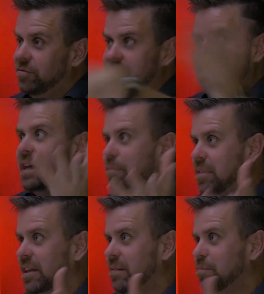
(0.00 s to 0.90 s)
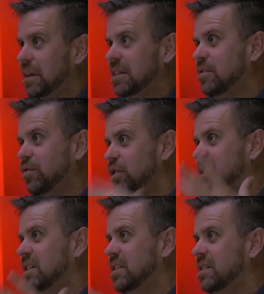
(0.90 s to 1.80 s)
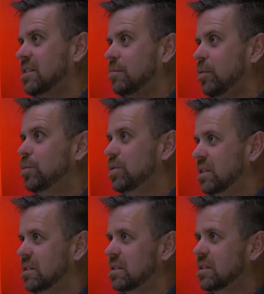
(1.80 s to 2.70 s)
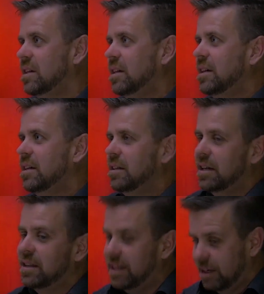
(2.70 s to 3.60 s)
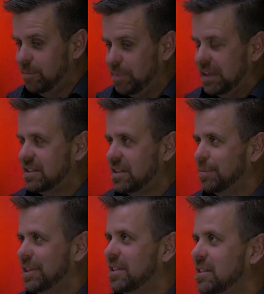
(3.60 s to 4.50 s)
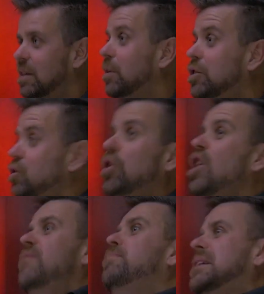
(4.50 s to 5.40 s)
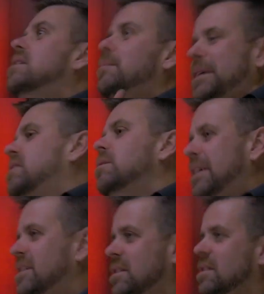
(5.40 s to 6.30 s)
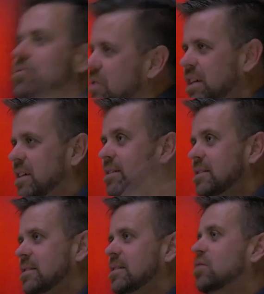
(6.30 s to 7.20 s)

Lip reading: something, best versus losers, and then best of the best in the second one. Because you can't have best of the best of the best. It's ridiculous. It's